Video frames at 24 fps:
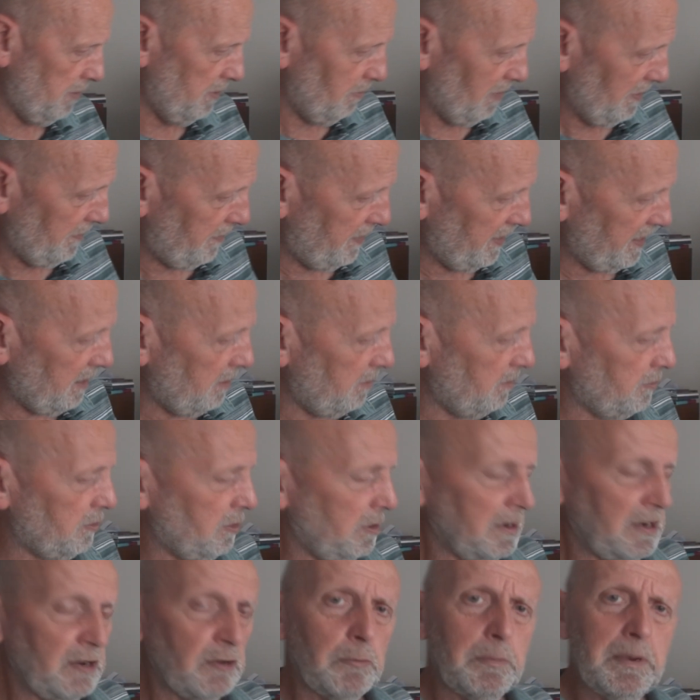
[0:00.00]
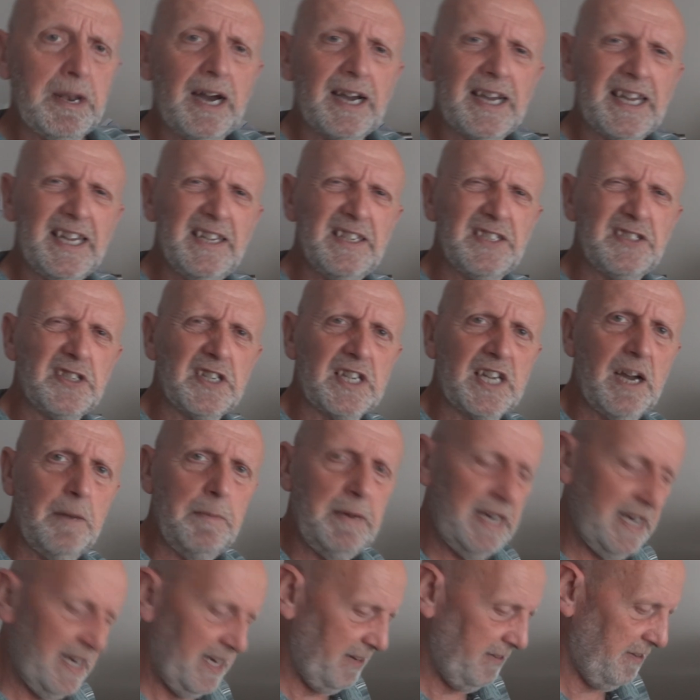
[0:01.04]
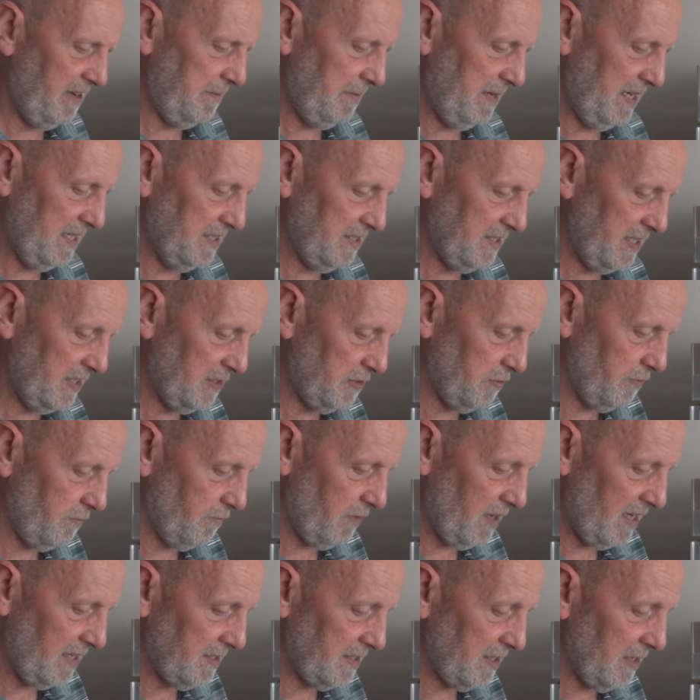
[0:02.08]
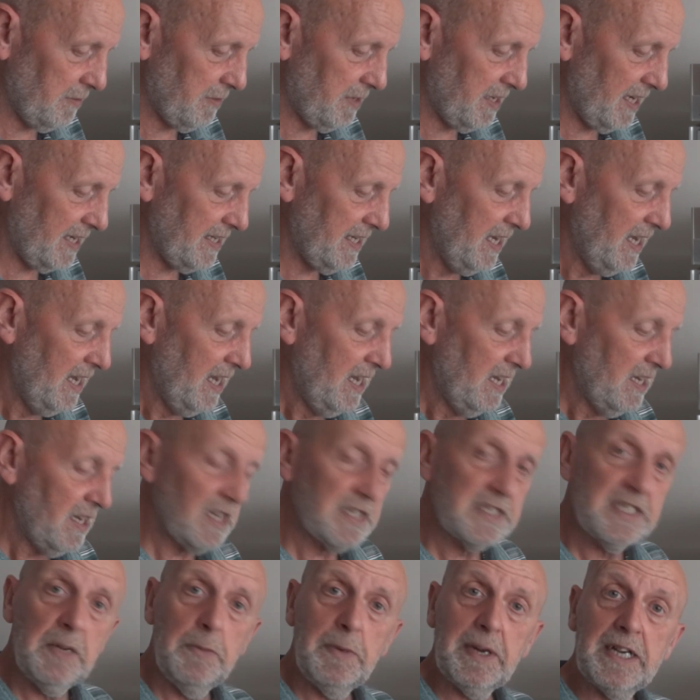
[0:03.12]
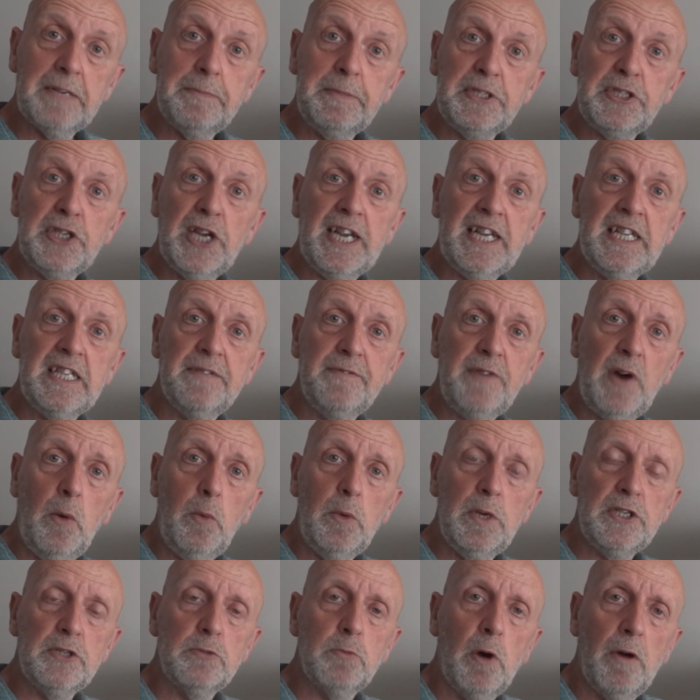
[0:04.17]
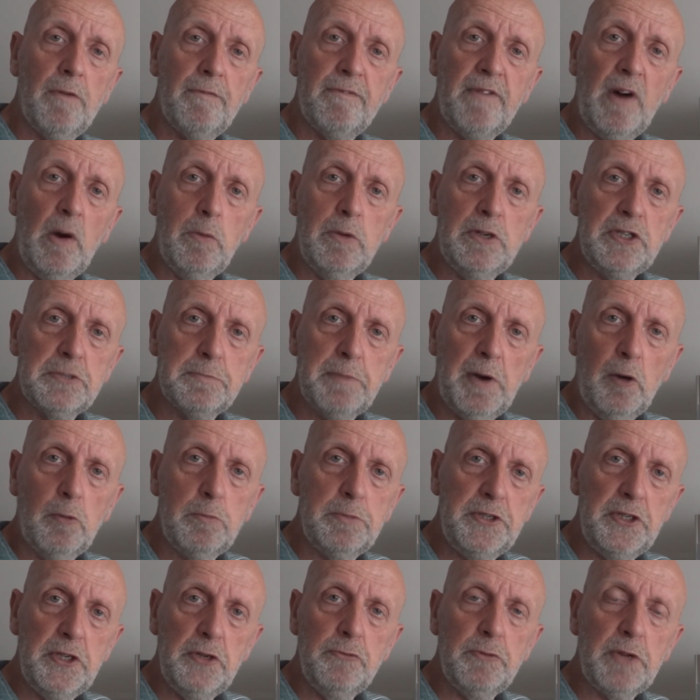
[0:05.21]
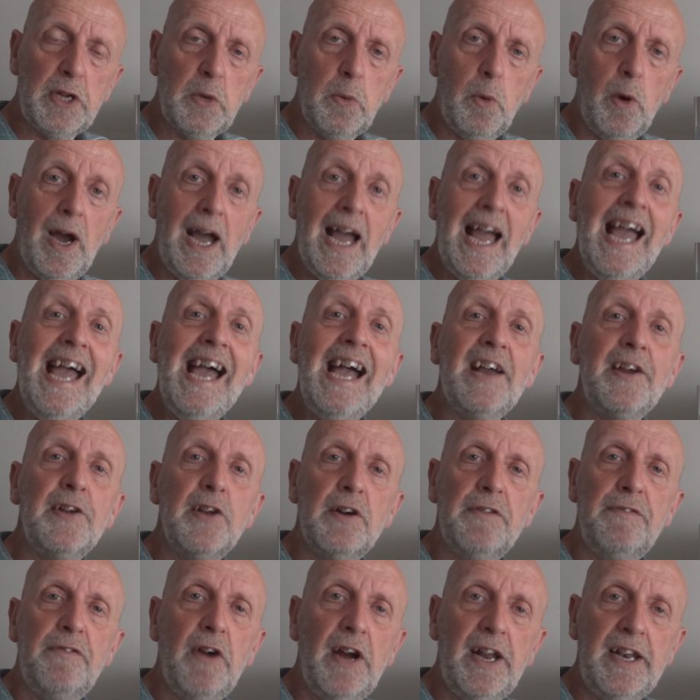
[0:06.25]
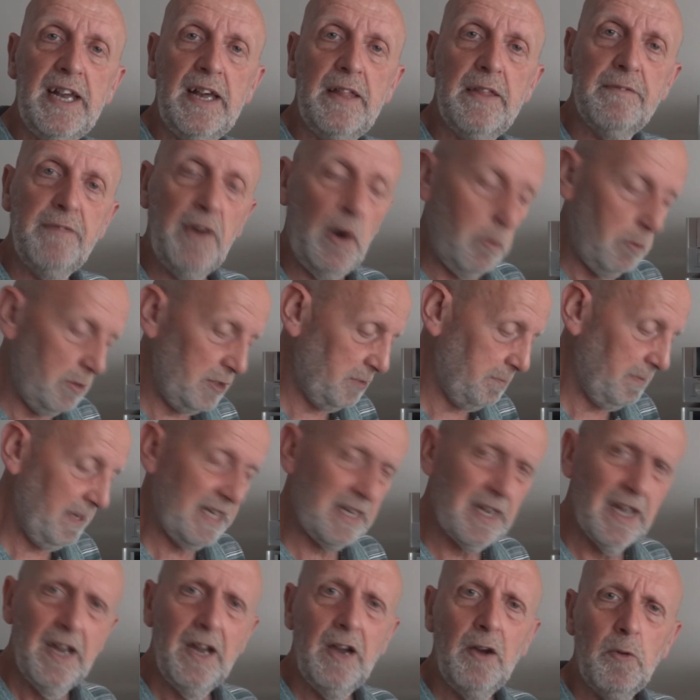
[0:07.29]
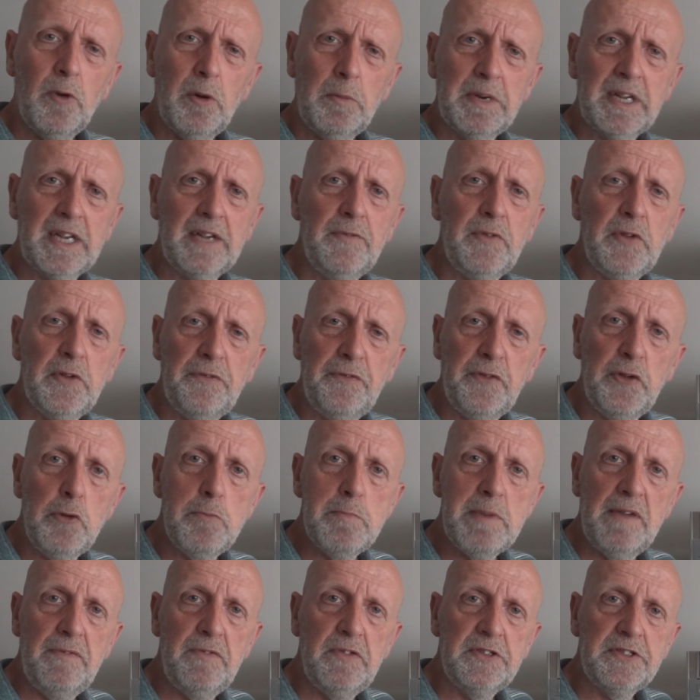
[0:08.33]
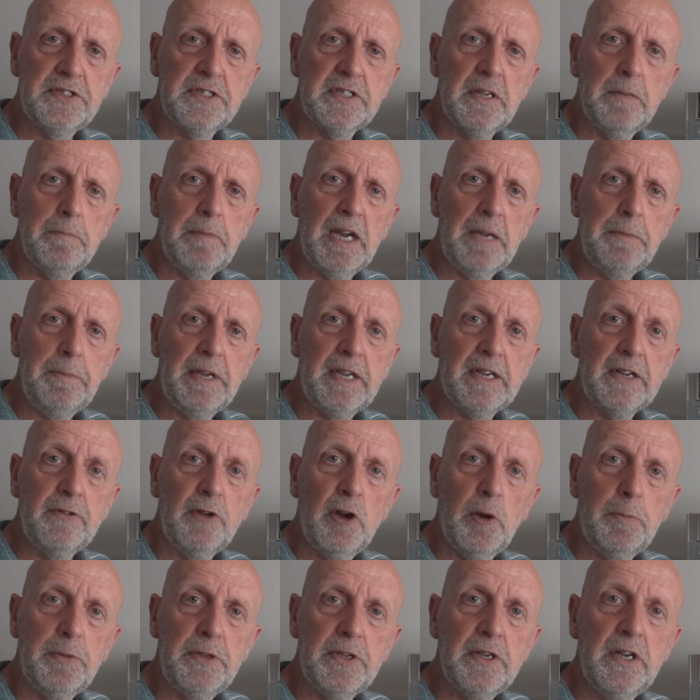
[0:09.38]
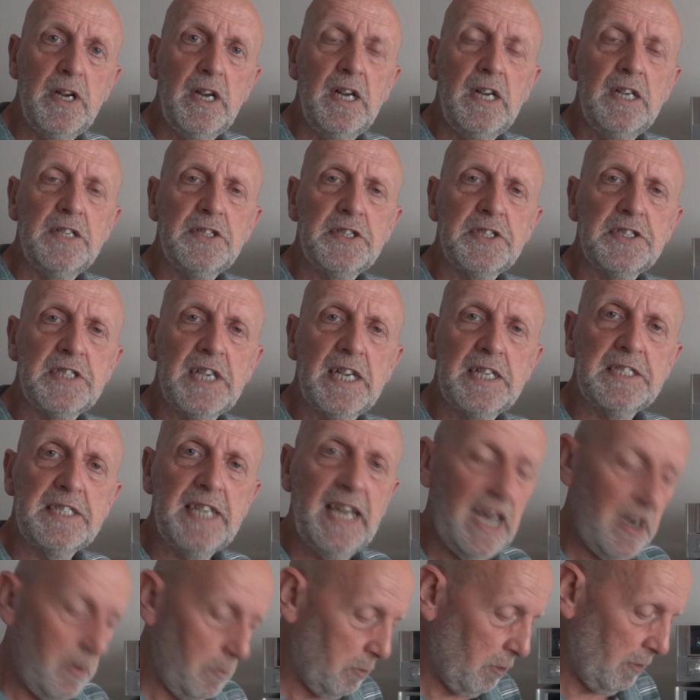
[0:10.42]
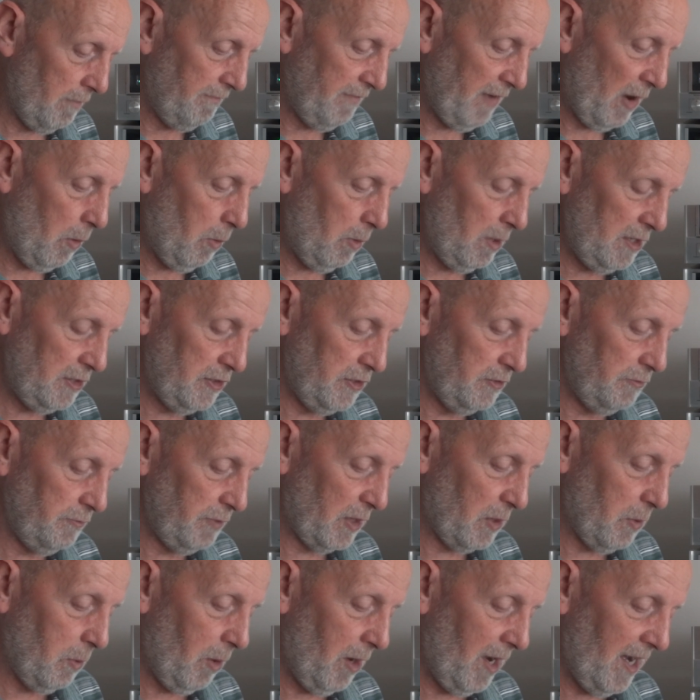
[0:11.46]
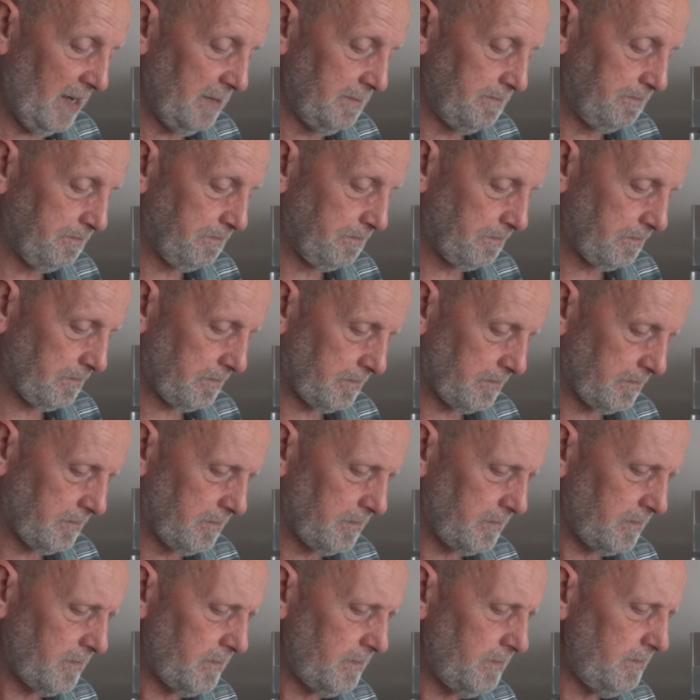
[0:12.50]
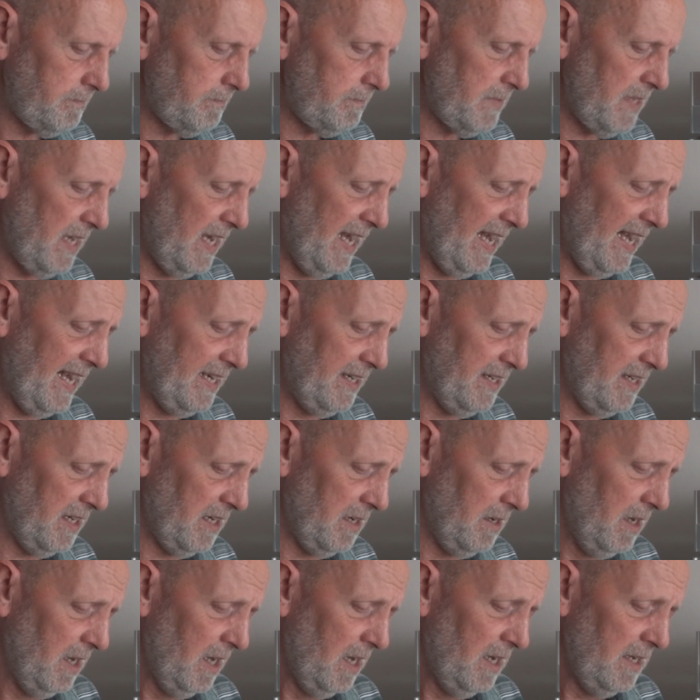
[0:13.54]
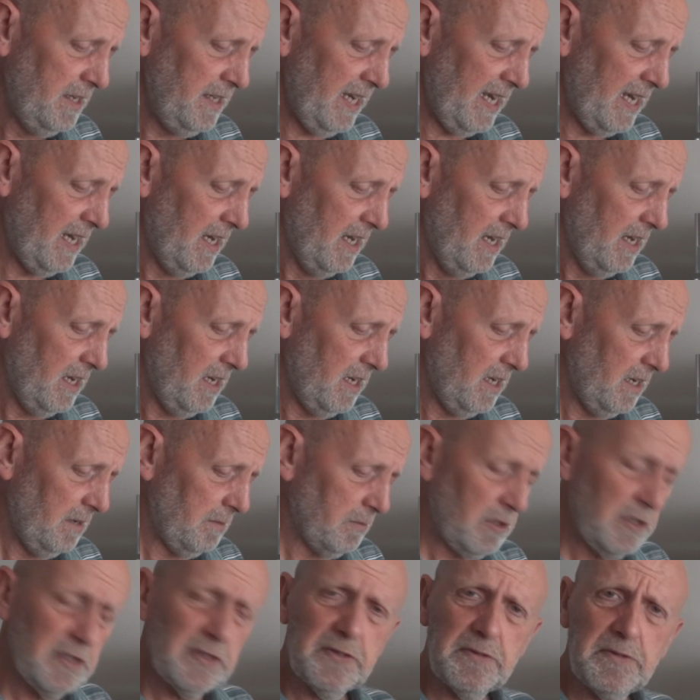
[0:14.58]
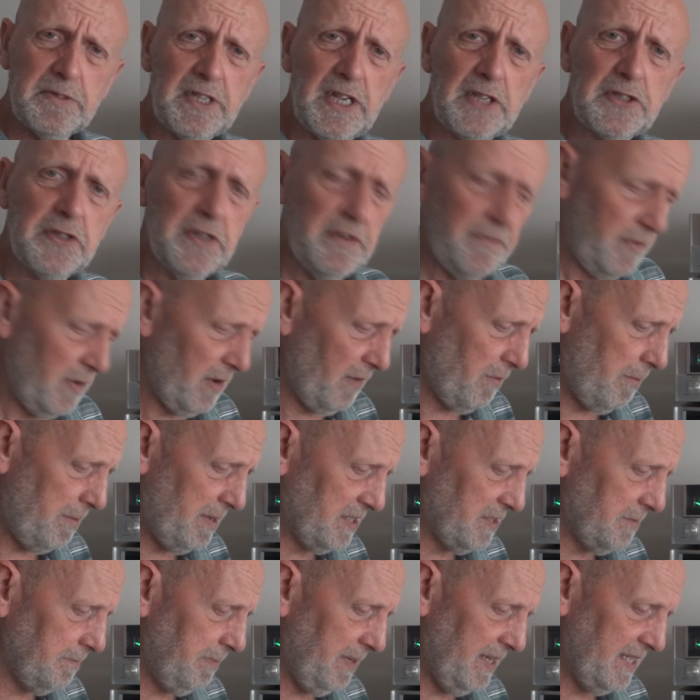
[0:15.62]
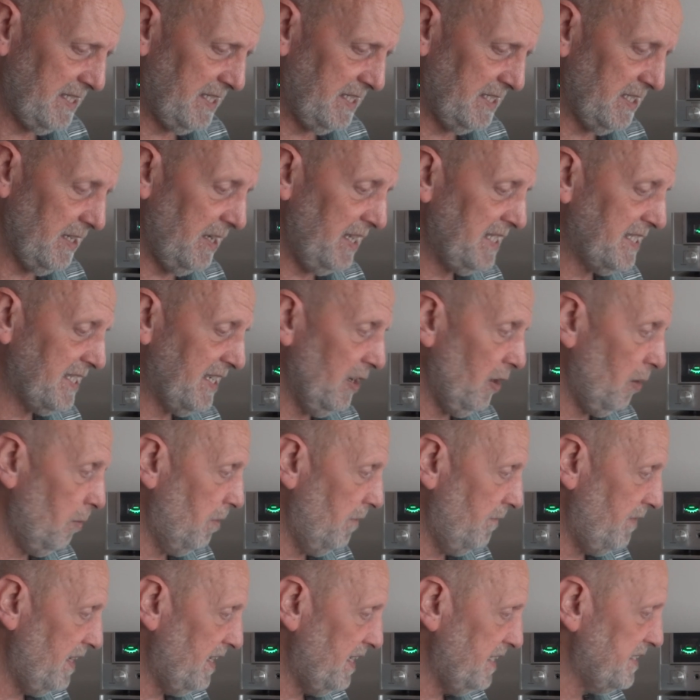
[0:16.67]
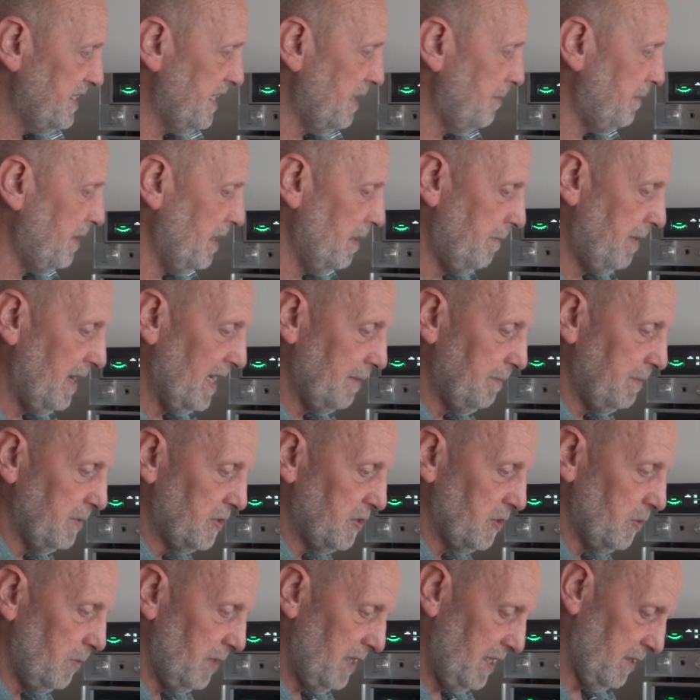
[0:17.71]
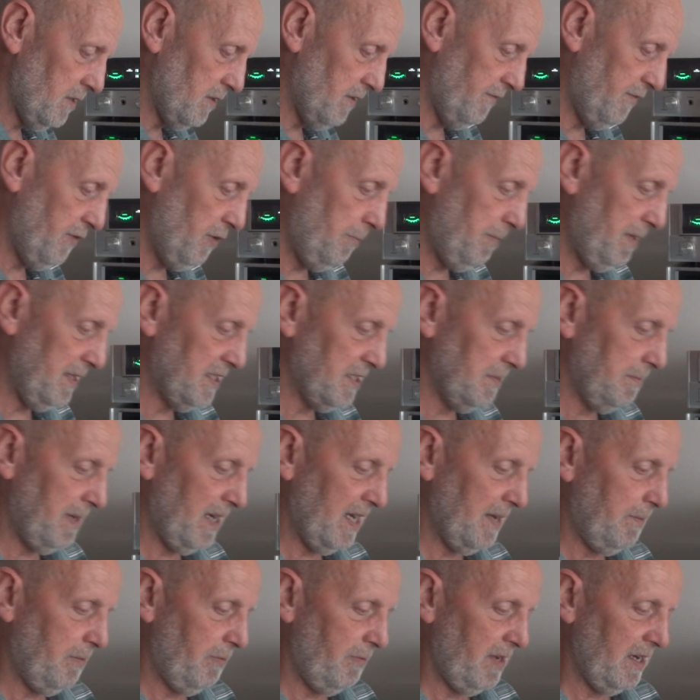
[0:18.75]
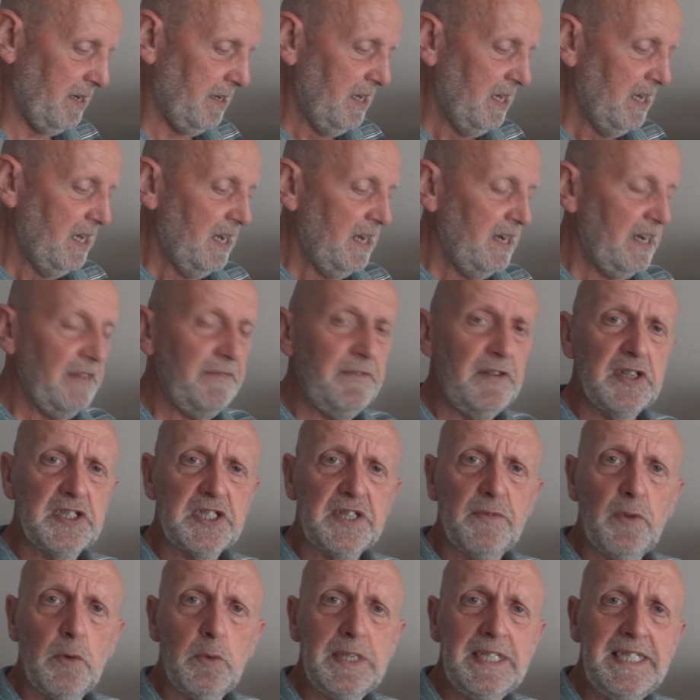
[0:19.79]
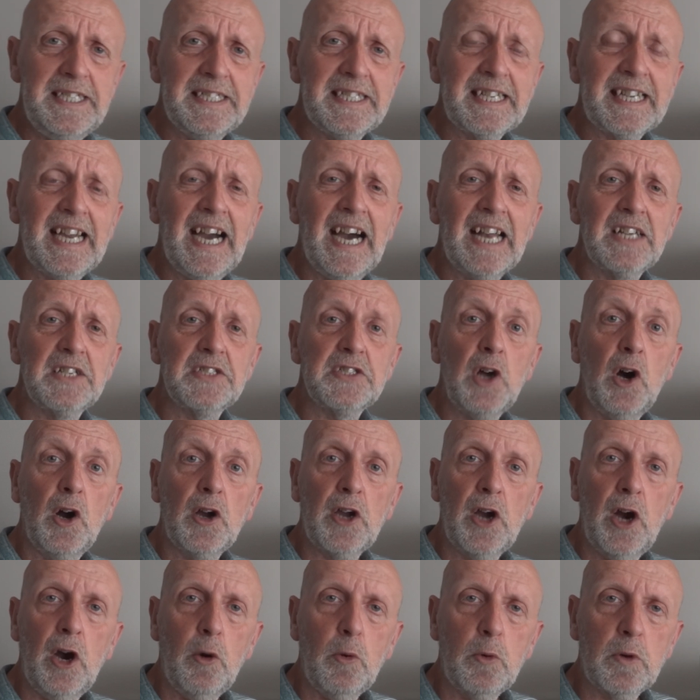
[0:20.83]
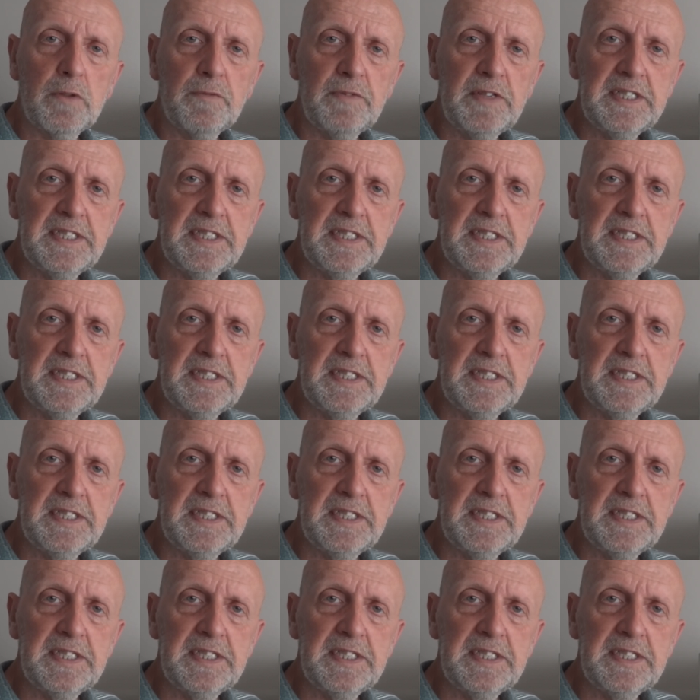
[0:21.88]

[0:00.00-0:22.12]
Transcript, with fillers: And one thing, oh, I've got a little plug here, that's going to come in handy in a minute, so that's all right. So, okay, like I say, we're going to be checking the voltage. What voltage bulb do you require? How can I find out the voltage? Well, I'm going to give you a few methods that maybe can help you to suss out what voltage you require. And uh, yeah, uh, I'm going to touch on a few other bits and pieces. So let's get on with it. That's that bit of paper sorted. I've got a few bits of paper here. Now, first of all, this is the colours I got hold of.